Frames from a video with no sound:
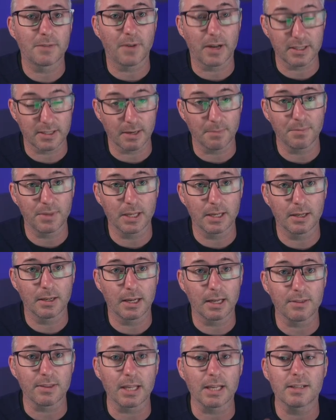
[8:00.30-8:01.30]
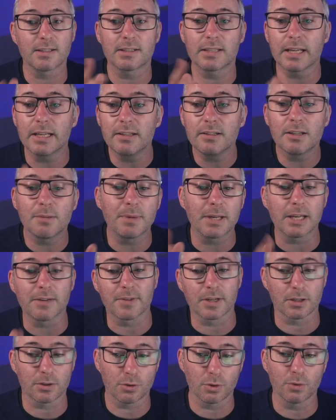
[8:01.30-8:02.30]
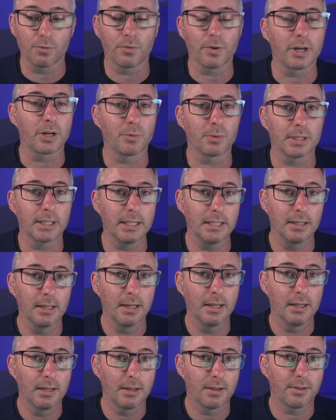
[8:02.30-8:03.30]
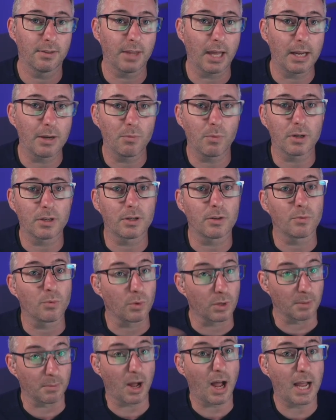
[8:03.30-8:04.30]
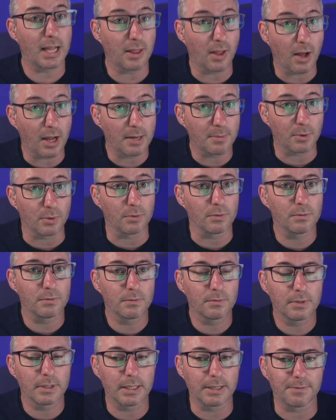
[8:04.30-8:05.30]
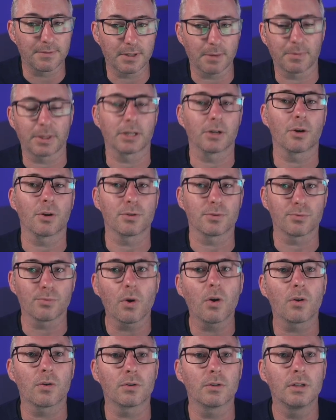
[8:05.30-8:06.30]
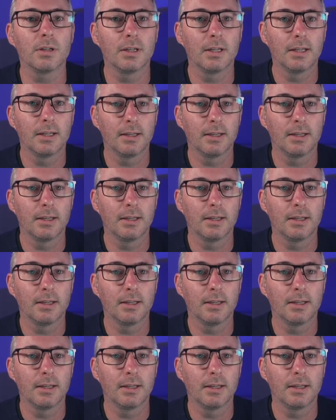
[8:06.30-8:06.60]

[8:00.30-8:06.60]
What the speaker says: something and they're seen to be giving it too frequently, they wonder, well, am I liable if something goes wrong?